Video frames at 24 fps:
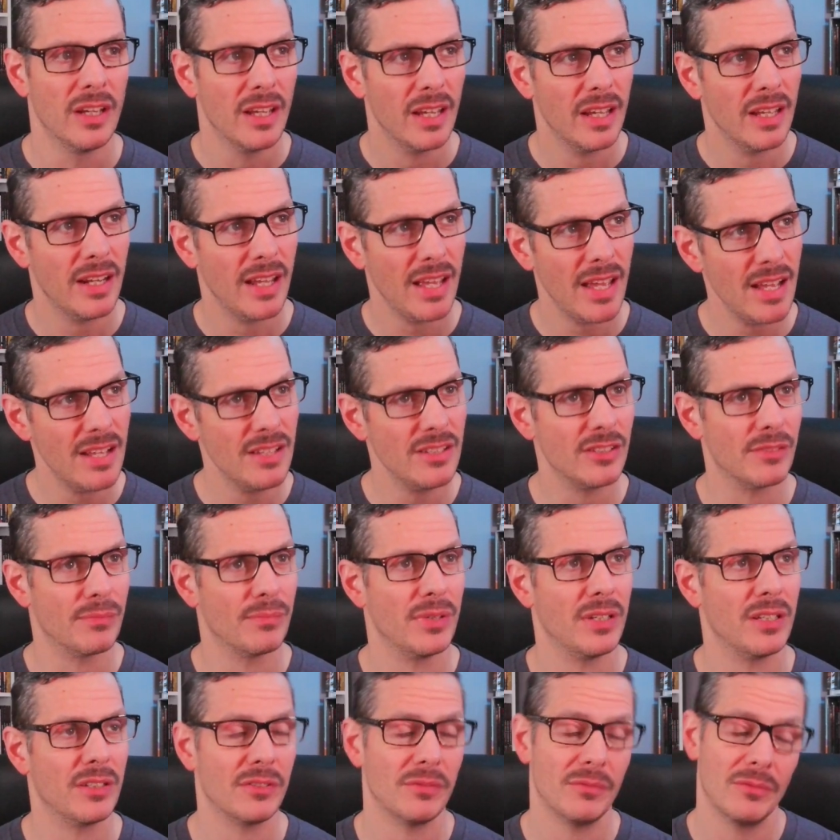It has a
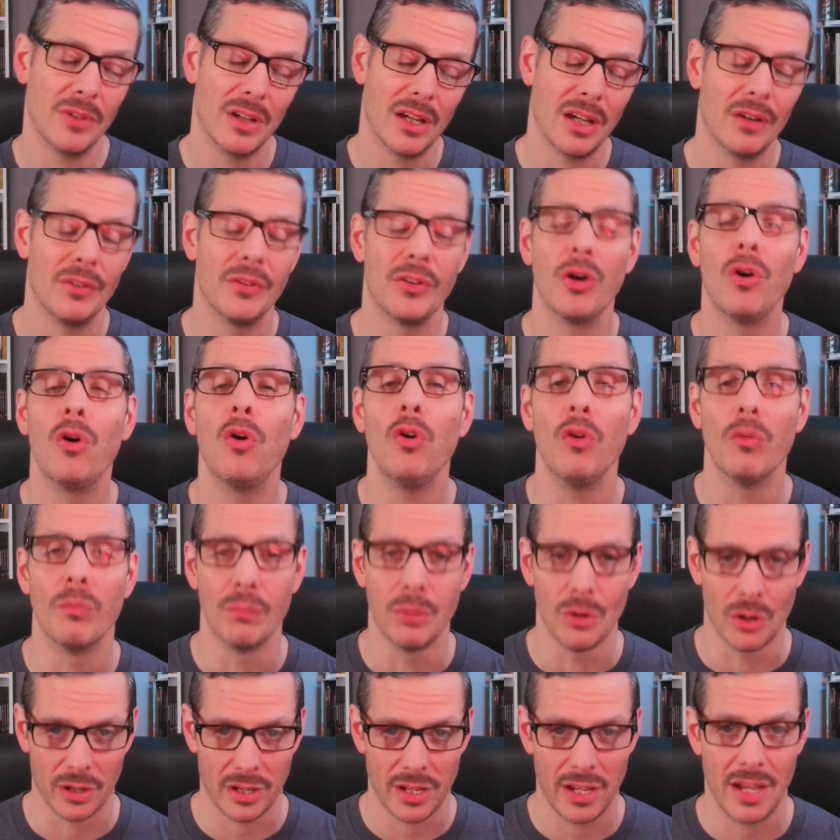bit, well, the whole
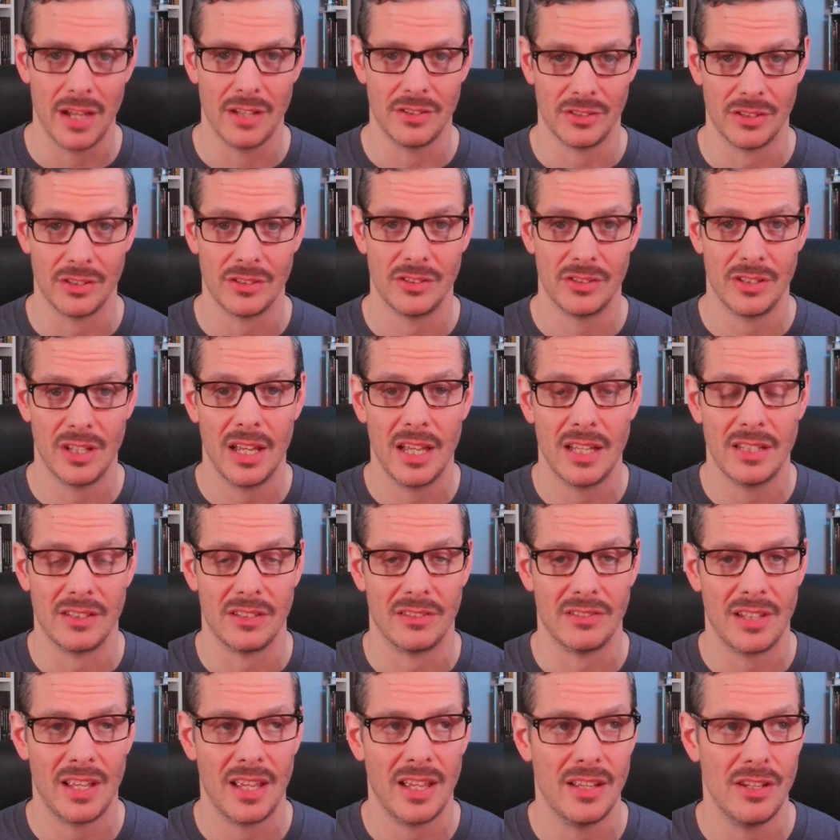book has a has a
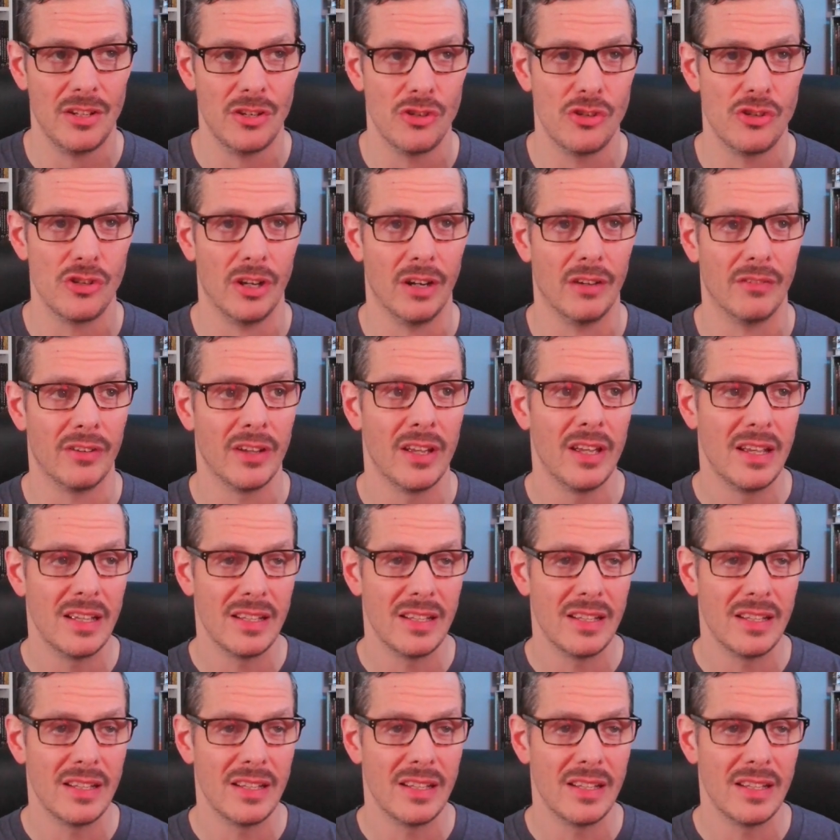tinge of